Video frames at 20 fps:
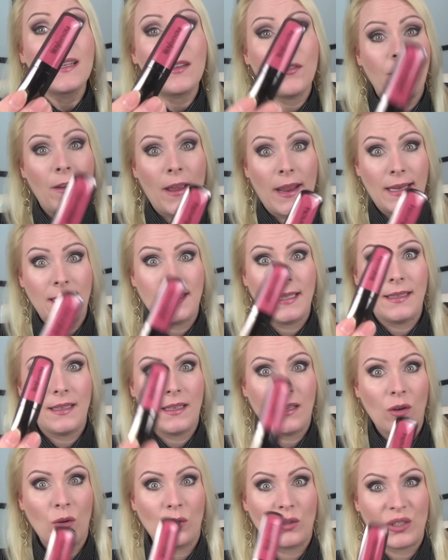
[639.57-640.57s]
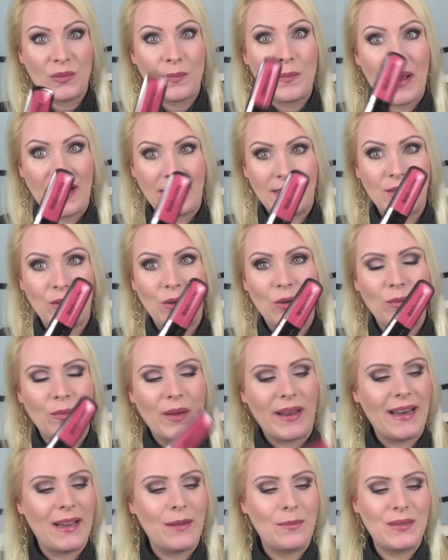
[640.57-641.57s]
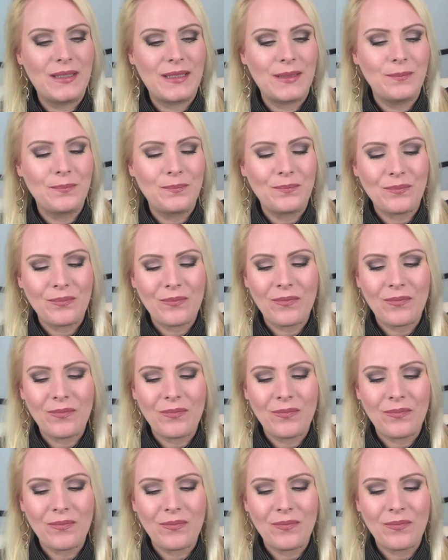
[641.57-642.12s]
the fact that it looks matte on my lips